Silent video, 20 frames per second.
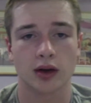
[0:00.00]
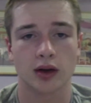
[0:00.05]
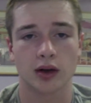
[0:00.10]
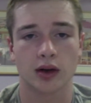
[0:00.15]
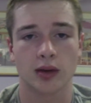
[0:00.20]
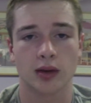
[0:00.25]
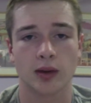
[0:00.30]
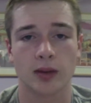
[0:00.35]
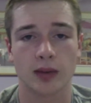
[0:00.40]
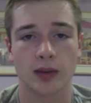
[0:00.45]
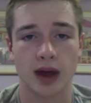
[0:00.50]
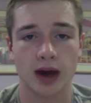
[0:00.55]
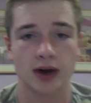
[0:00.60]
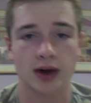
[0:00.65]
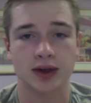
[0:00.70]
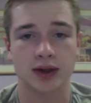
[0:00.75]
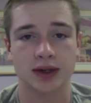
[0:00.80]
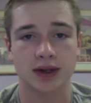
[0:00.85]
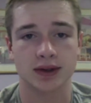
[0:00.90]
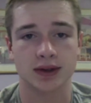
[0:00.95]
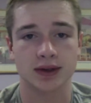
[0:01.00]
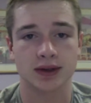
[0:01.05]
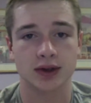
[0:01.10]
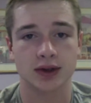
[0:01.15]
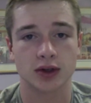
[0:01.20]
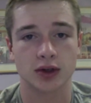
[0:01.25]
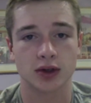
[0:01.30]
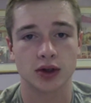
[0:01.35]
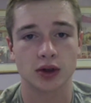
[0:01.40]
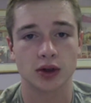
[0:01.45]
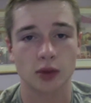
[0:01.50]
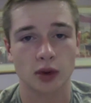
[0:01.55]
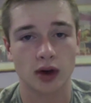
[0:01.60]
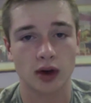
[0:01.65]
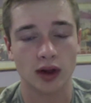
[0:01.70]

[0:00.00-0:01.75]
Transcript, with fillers: What matters is you weren't